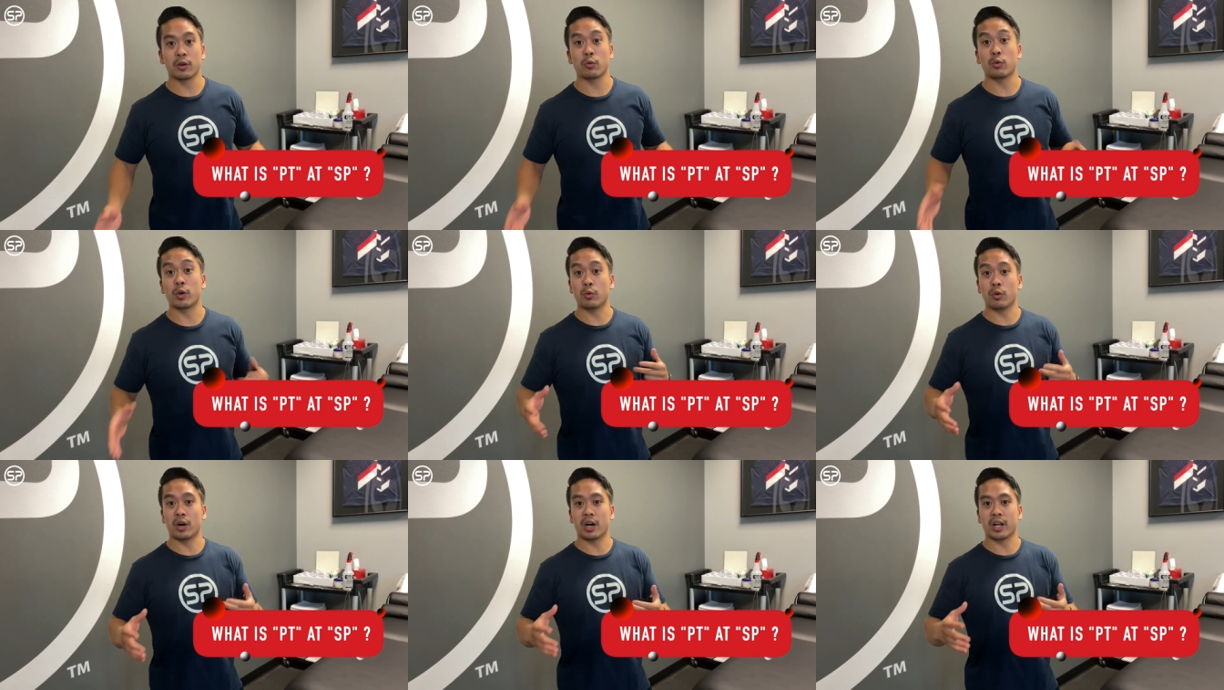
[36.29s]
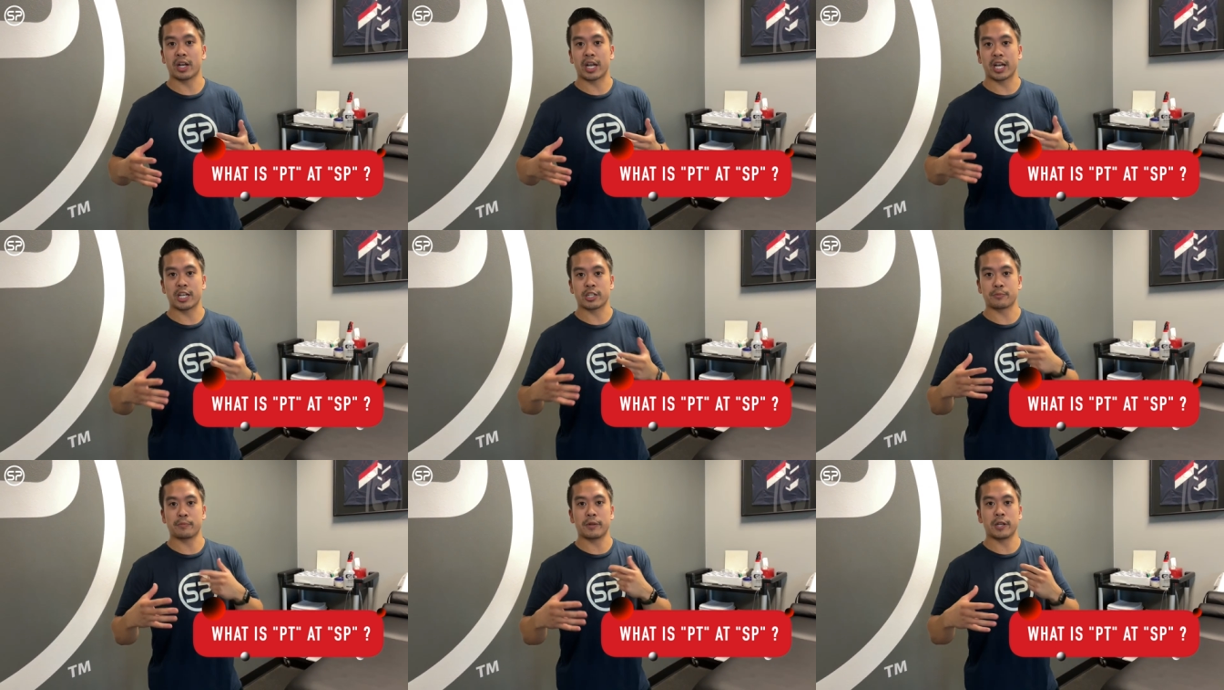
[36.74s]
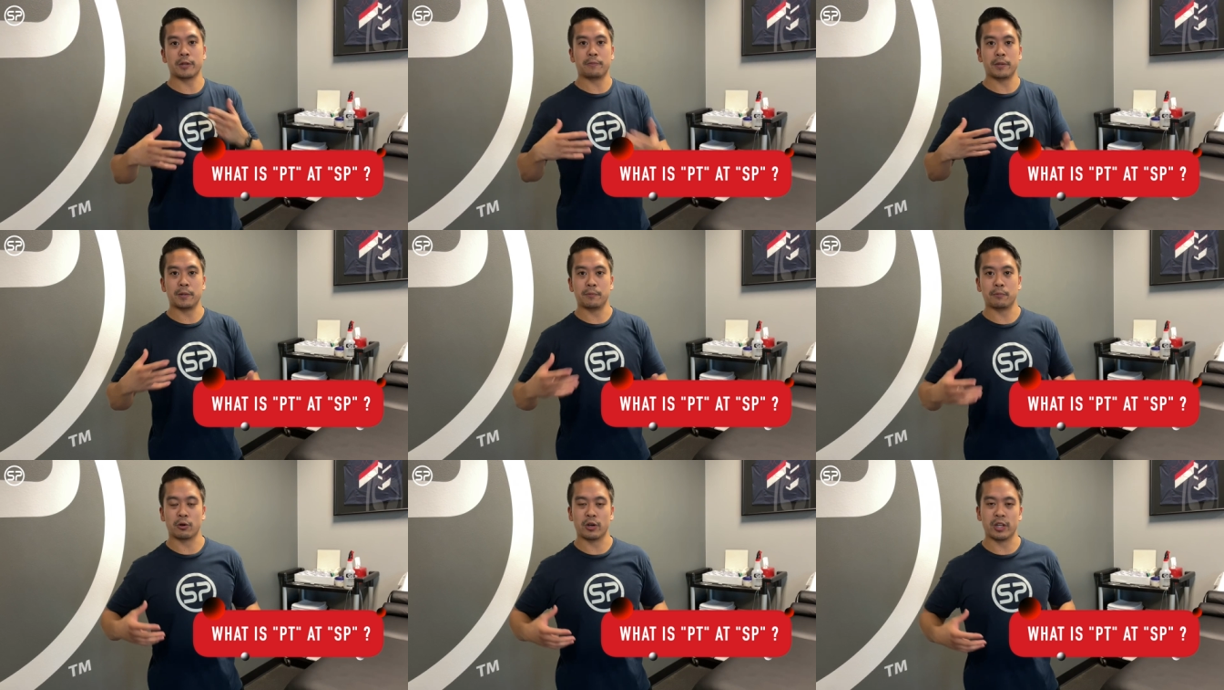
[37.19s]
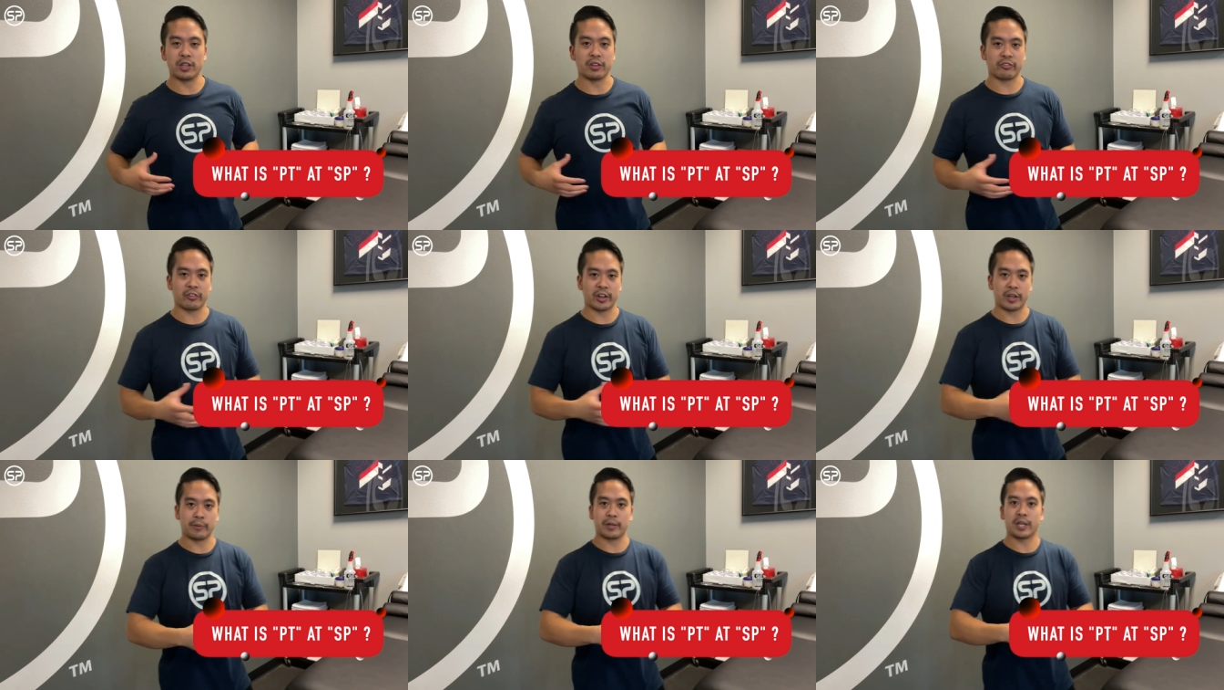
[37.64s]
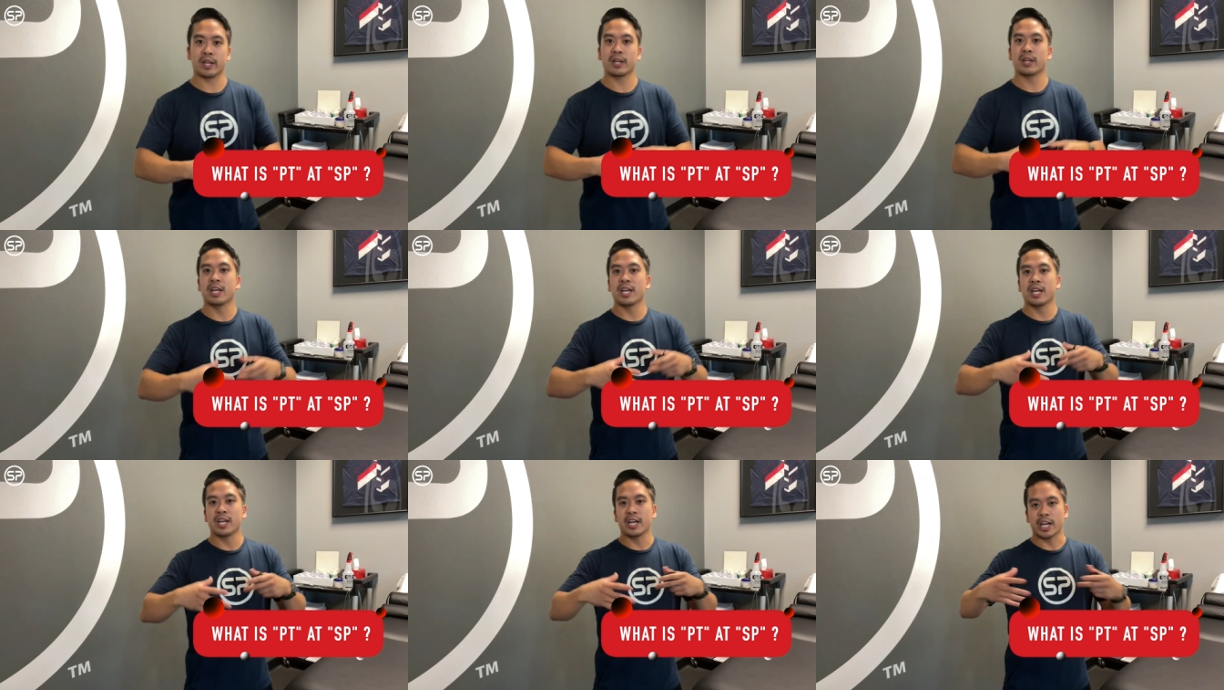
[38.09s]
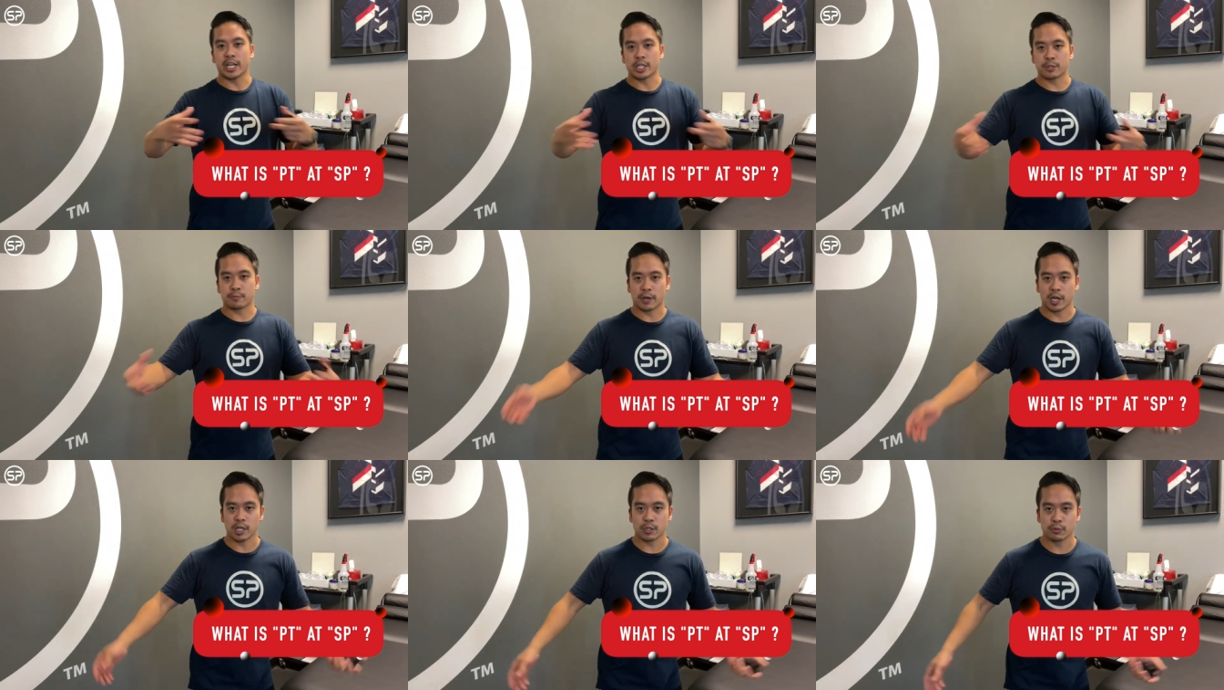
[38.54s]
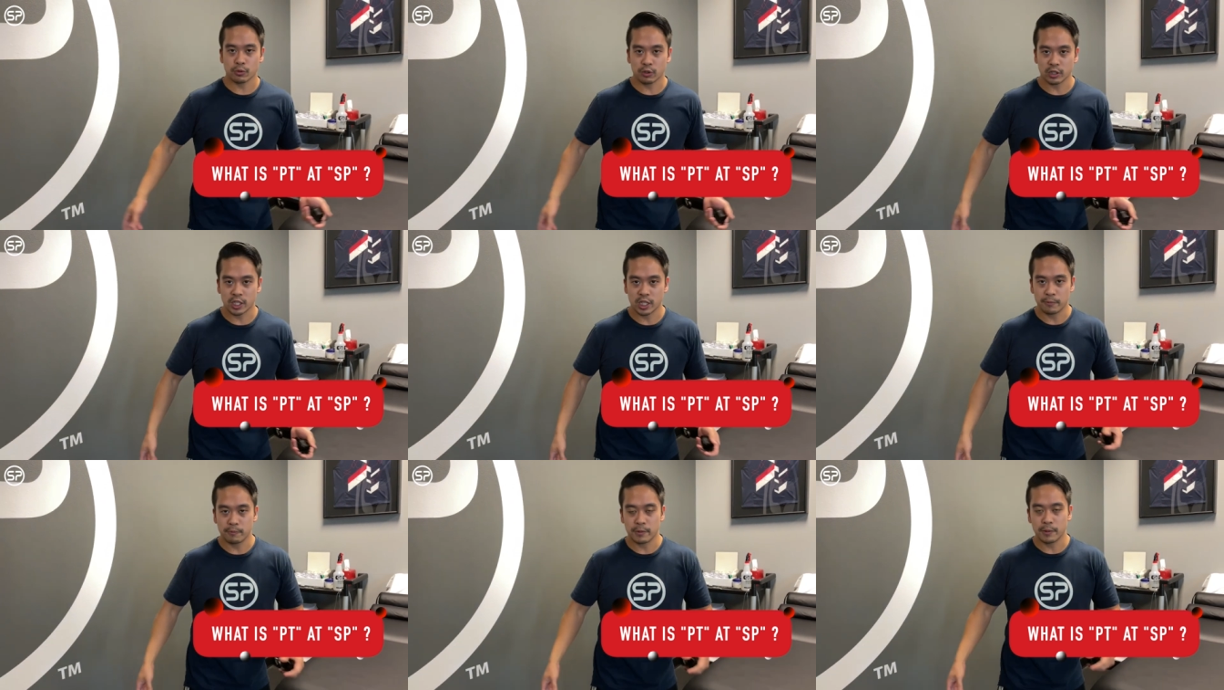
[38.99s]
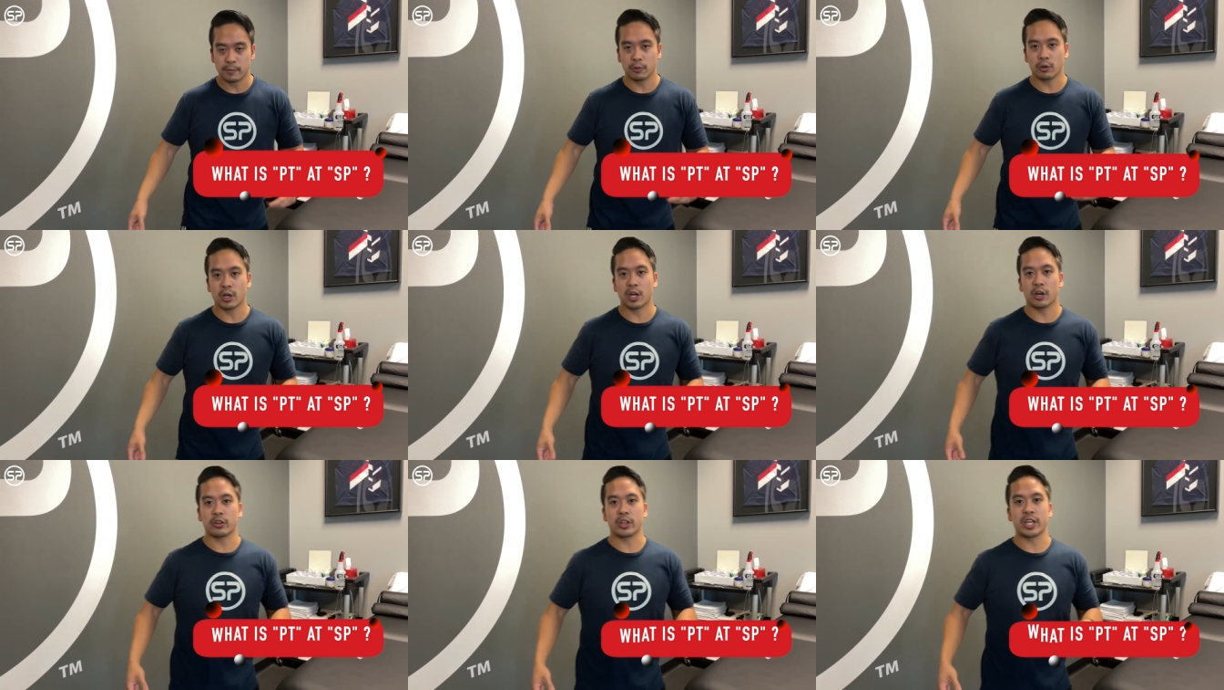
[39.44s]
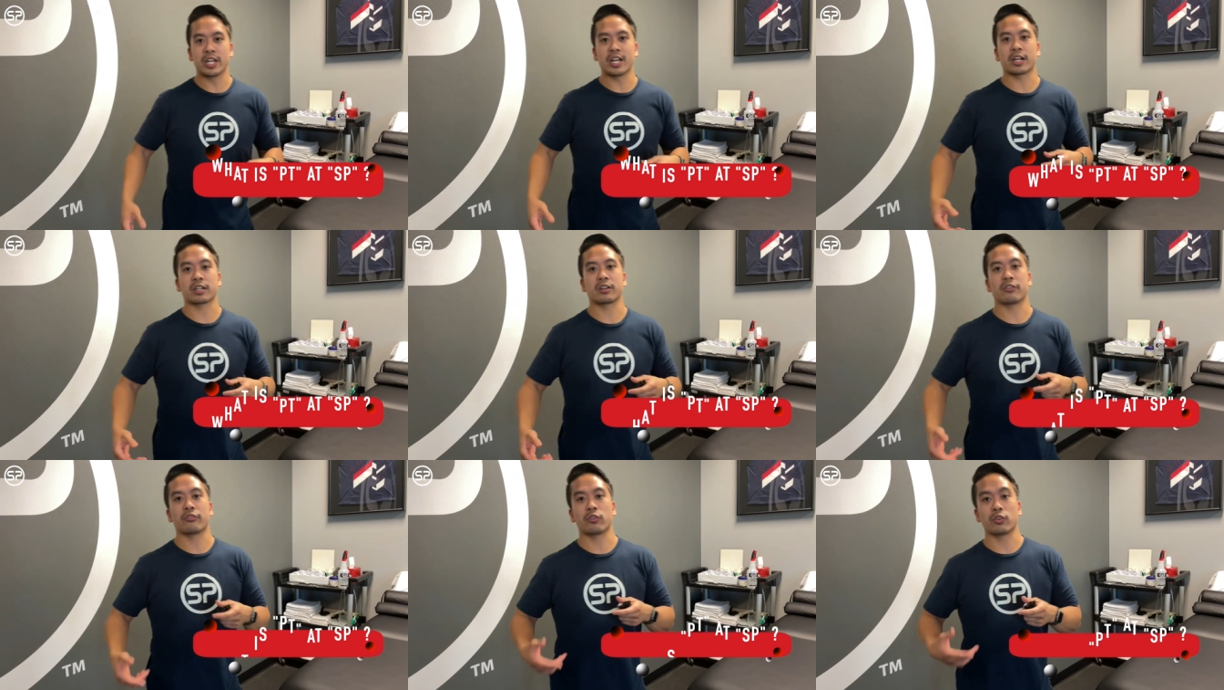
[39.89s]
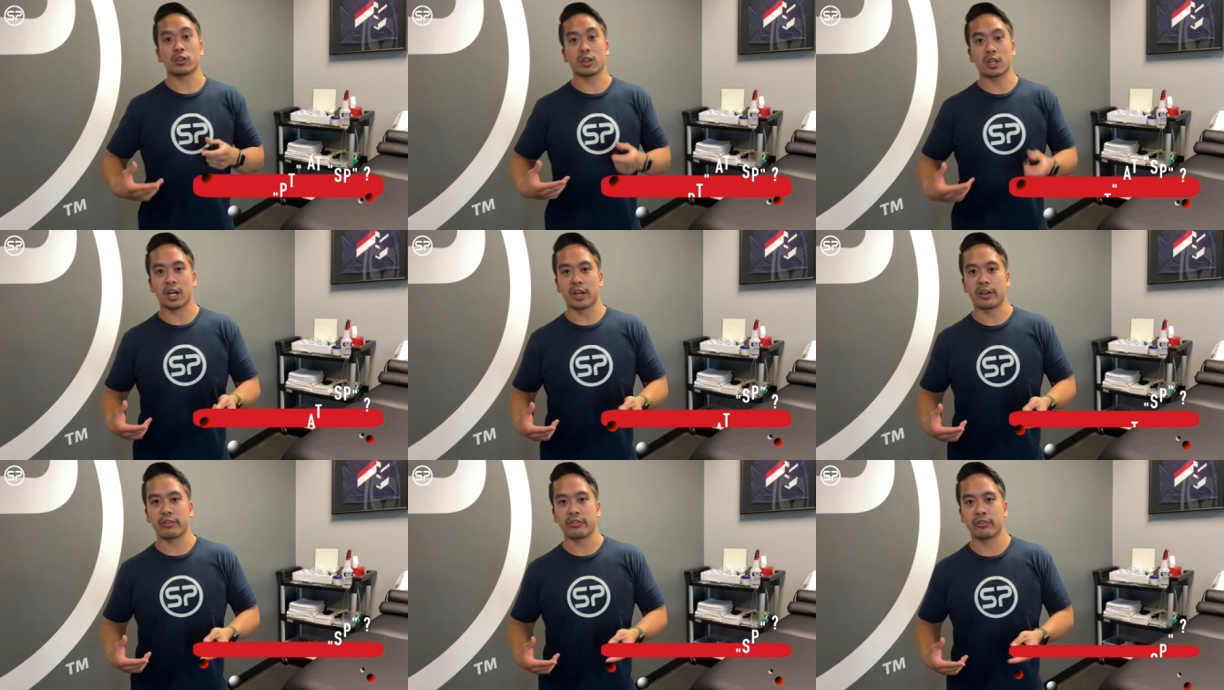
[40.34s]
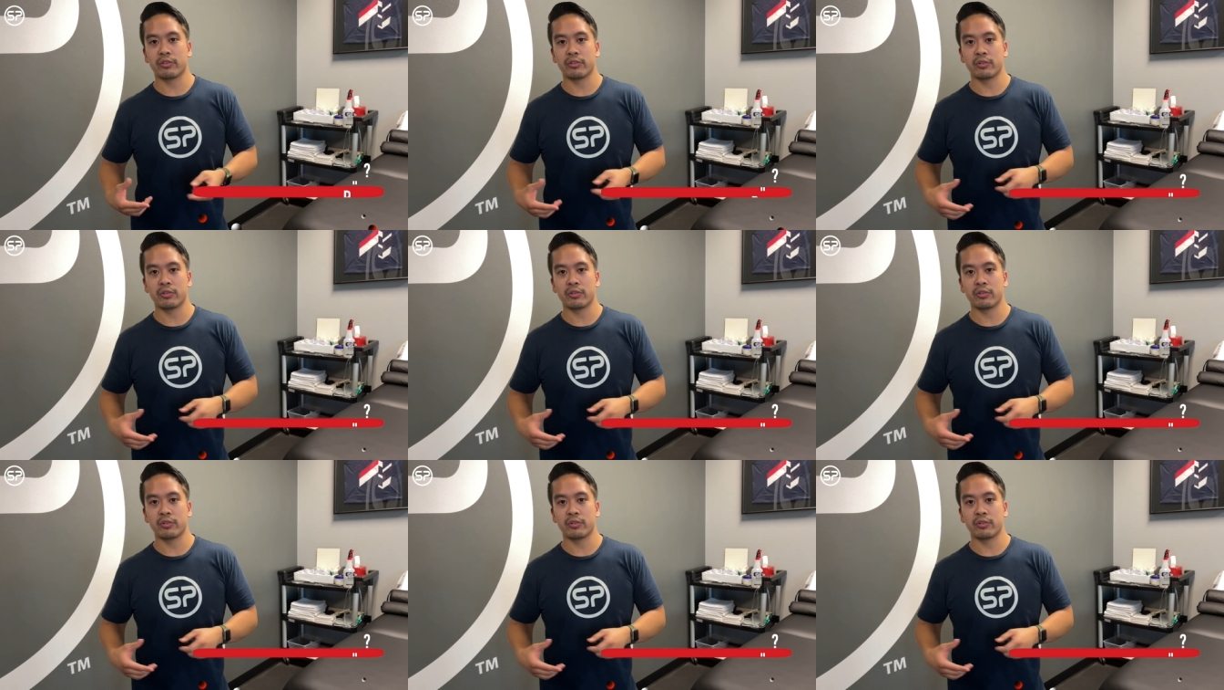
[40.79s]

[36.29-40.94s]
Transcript: We want as many people in the family as possible to keep people healthy and active for life.